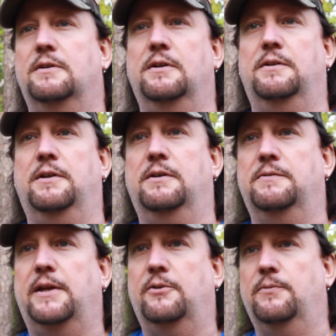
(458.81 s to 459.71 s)
and
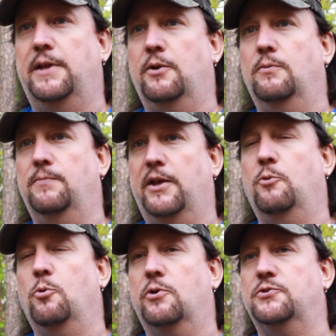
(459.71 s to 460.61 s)

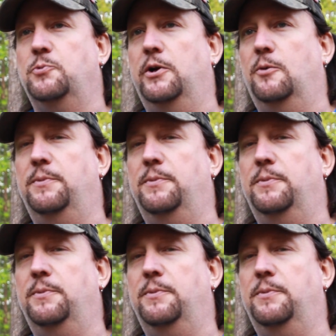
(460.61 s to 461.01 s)
that'll work as well.